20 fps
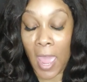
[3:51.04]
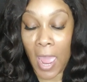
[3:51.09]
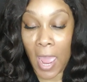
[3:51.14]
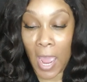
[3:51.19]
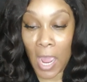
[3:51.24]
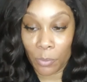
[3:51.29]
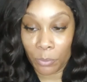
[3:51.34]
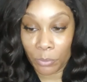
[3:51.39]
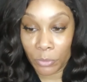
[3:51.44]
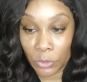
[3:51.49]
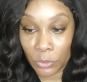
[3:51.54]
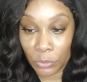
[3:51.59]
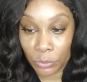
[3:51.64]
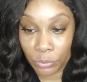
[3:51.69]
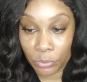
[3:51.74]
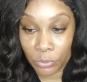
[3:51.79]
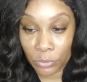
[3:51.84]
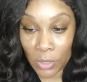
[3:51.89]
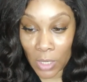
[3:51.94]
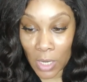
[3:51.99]
Apple
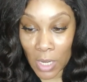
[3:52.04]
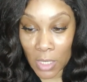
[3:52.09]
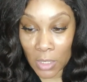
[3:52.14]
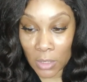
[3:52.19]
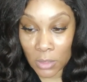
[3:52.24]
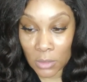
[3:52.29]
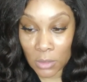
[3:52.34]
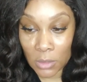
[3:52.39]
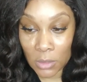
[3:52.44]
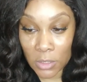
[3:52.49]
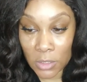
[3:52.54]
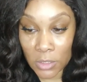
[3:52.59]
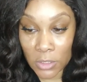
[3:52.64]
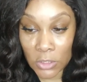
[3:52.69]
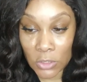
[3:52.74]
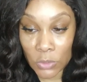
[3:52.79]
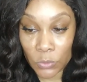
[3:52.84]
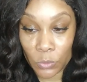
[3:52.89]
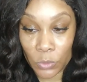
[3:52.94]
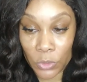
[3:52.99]

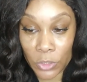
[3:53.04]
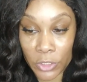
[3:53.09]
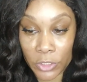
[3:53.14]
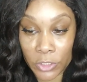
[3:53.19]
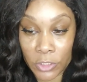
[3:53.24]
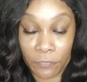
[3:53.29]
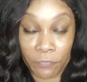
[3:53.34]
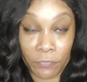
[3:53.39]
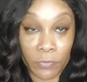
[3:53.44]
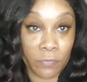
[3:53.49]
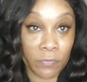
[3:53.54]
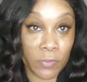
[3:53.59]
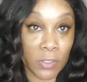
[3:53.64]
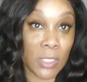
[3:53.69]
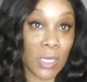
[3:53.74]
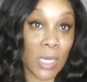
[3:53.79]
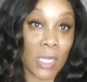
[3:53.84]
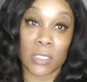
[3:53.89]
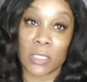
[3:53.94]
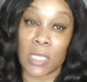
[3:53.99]
products was
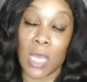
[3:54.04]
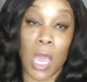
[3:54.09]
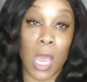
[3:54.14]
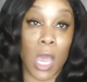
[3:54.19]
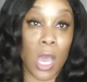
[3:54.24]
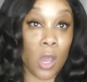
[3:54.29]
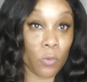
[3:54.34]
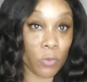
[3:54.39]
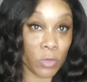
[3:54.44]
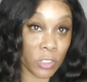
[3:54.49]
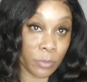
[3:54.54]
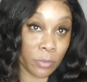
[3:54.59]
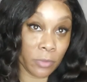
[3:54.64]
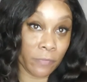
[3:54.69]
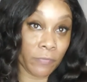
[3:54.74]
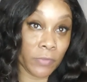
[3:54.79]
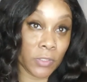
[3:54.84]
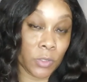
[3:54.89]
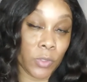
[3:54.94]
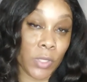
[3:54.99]
$50. I always
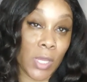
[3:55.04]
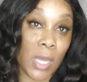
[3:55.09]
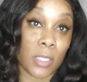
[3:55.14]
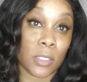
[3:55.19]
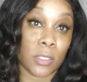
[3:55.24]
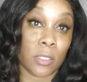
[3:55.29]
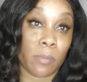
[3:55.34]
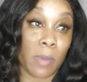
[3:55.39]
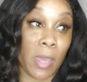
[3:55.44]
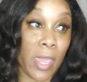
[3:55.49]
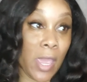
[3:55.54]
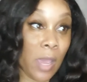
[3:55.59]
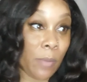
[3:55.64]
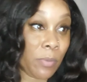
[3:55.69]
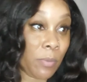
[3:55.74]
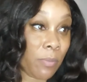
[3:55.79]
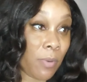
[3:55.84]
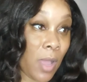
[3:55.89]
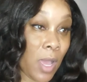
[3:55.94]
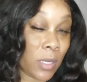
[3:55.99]
put $50 in my
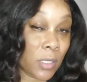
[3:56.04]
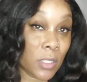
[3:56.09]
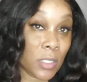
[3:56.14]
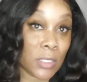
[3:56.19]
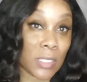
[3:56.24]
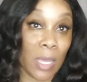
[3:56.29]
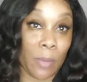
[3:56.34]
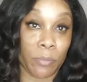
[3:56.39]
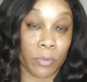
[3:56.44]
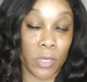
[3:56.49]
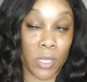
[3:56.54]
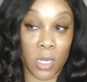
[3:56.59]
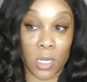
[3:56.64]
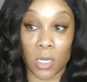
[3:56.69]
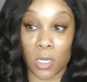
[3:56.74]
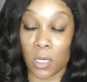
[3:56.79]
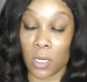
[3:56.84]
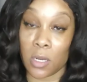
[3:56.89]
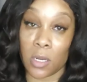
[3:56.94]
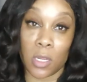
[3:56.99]
Apple products. I put it
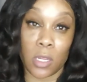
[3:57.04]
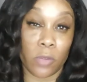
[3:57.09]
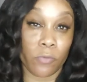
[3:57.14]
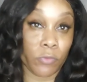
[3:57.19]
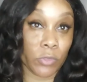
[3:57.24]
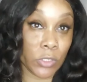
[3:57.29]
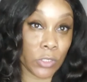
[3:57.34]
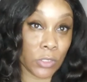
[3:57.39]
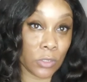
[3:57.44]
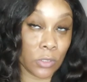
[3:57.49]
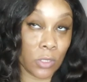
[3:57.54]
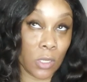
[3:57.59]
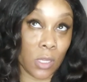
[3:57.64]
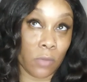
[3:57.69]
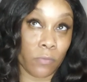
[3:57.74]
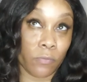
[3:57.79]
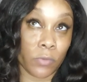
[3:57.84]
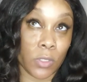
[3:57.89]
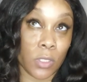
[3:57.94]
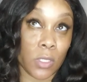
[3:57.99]
in there every
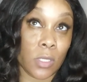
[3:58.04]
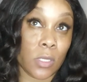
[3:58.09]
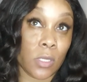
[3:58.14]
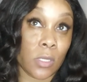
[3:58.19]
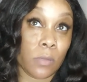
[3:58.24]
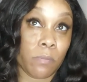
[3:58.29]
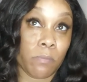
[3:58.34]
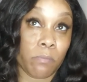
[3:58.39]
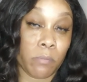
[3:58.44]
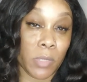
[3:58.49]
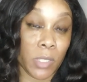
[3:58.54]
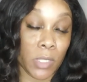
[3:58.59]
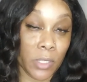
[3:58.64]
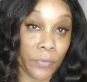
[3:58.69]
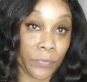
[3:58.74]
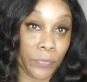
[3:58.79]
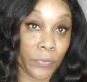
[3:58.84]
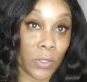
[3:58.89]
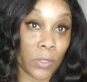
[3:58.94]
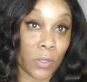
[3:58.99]
every
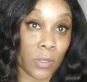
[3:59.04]
month.